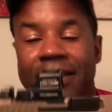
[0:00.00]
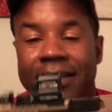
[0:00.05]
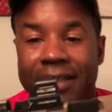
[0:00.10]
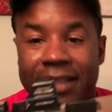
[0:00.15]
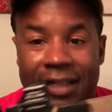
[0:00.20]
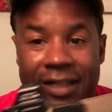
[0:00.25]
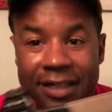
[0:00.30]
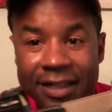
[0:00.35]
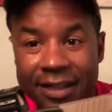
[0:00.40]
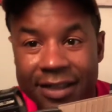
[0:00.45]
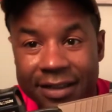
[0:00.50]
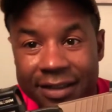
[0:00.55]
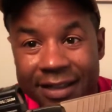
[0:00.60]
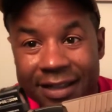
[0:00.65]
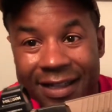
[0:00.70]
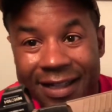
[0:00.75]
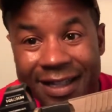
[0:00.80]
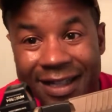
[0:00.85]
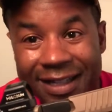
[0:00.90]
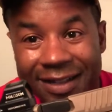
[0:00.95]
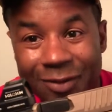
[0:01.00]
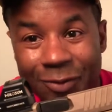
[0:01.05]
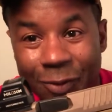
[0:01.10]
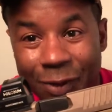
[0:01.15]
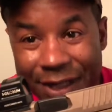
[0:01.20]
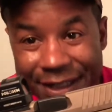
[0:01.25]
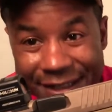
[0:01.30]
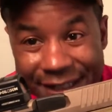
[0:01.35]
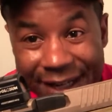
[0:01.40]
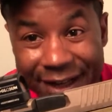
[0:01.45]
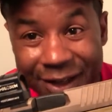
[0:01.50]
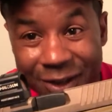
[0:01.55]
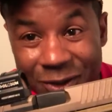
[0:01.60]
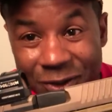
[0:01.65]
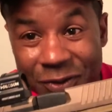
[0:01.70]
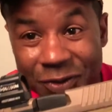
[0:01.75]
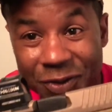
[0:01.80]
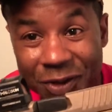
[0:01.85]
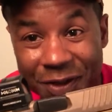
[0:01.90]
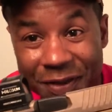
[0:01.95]
This gun
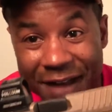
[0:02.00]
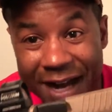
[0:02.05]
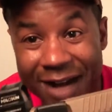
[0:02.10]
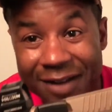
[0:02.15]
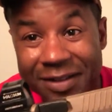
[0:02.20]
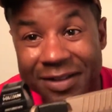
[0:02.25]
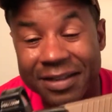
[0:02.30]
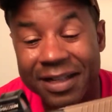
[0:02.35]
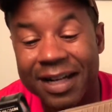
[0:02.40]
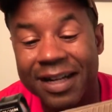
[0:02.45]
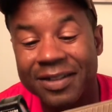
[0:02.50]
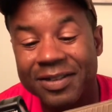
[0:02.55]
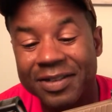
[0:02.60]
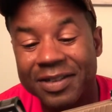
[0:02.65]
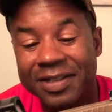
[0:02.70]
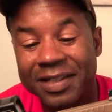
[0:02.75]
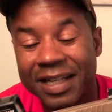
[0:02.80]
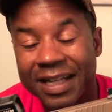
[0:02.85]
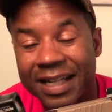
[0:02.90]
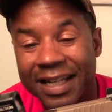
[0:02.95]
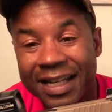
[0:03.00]
retails for $1,000.